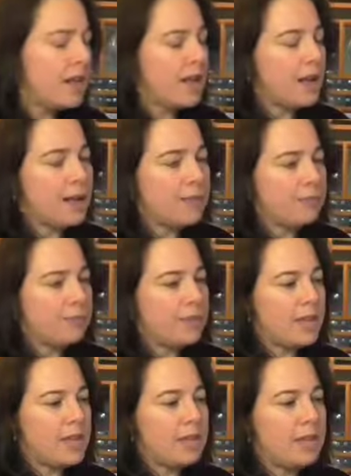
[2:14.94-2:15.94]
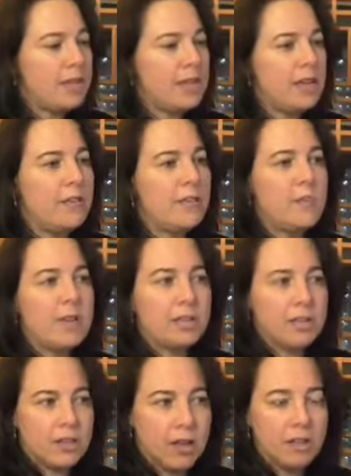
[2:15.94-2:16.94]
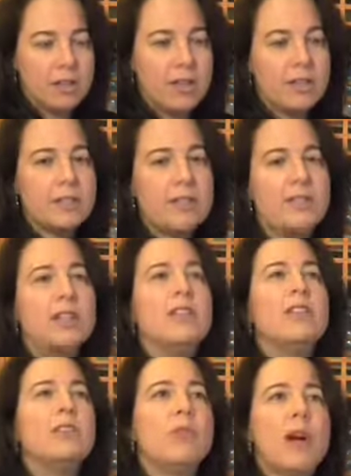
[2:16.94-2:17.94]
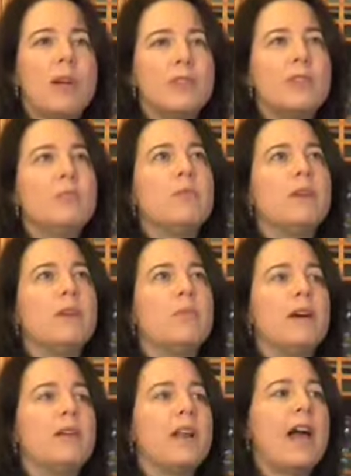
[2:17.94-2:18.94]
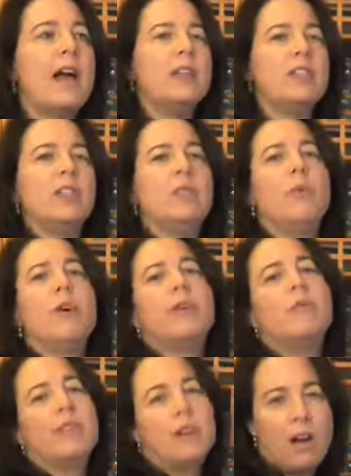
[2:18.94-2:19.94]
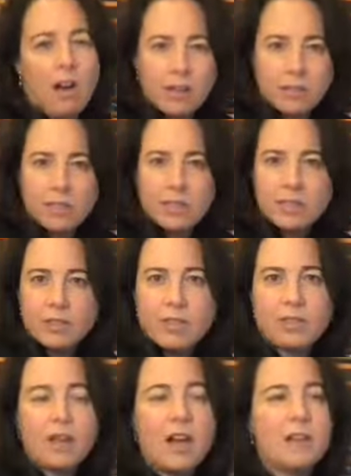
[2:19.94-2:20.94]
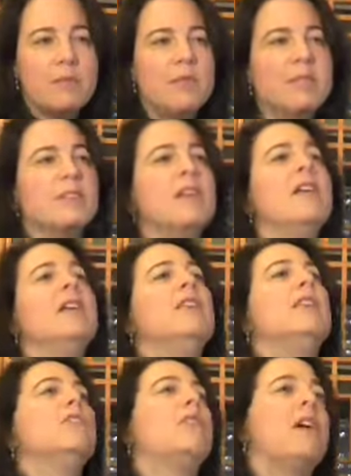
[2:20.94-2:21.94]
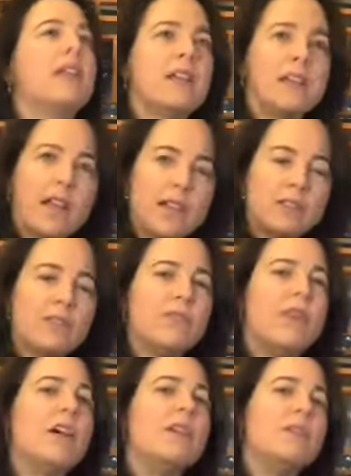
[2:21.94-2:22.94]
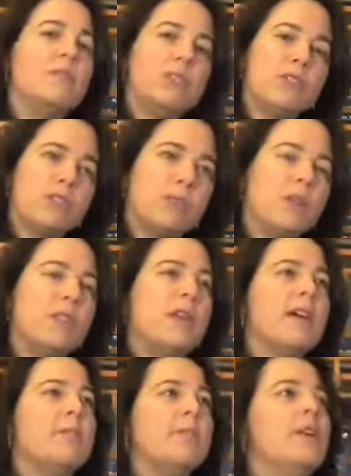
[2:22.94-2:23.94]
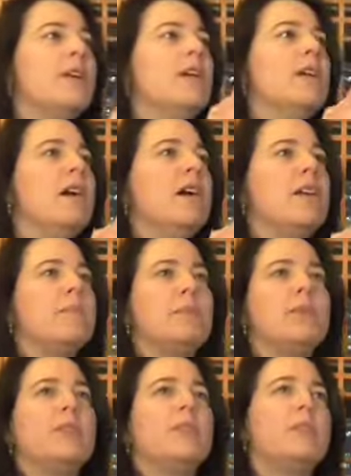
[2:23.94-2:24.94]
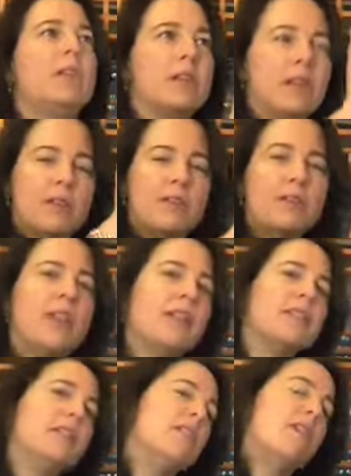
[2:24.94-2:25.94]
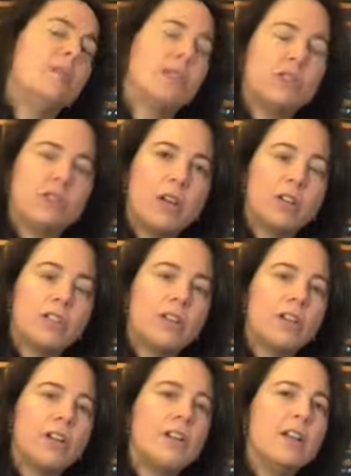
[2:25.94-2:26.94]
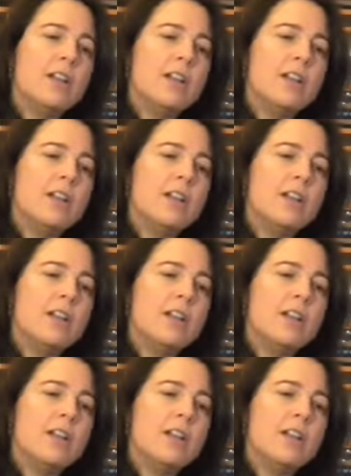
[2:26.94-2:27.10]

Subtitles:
In information governance, the drive is more about actually working with the content of the documents to try and classify them, store them, put them in kind of a taxonomic structure